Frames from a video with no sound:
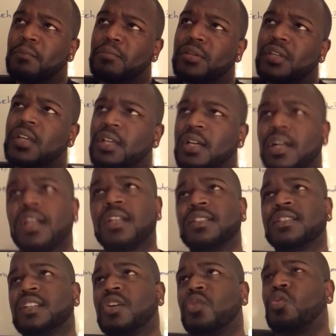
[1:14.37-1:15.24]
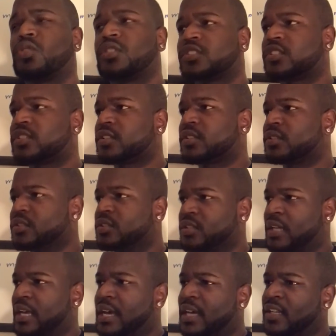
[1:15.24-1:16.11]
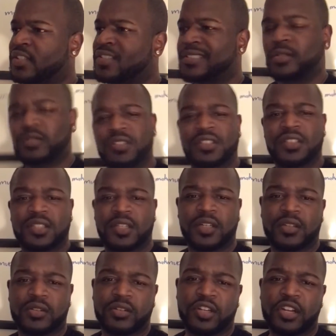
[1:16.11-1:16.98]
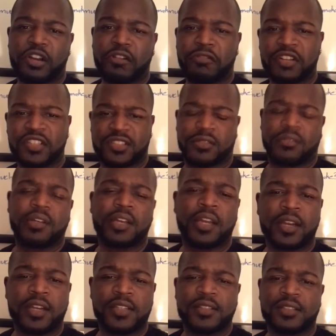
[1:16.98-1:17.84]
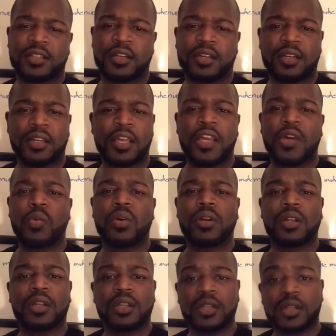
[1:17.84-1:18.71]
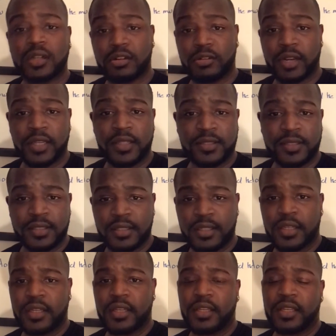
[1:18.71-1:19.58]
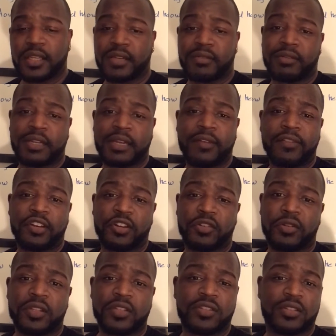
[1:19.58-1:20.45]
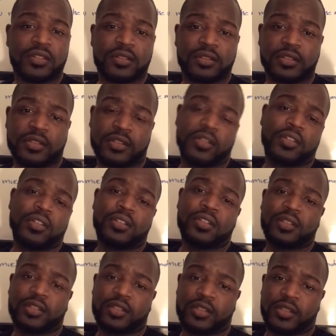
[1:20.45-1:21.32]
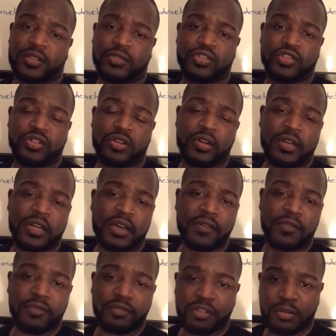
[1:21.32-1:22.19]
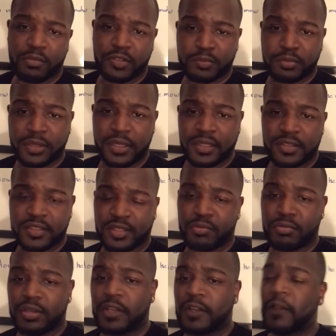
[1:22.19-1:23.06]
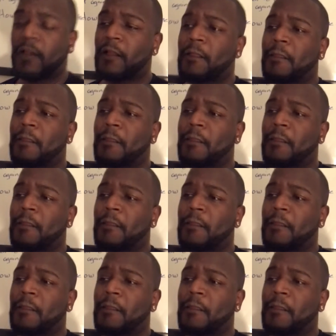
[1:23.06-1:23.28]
because they was kind of so stuck on their original answer and they didn't want to look crazy, even after it's drawn out for them as plain as can be.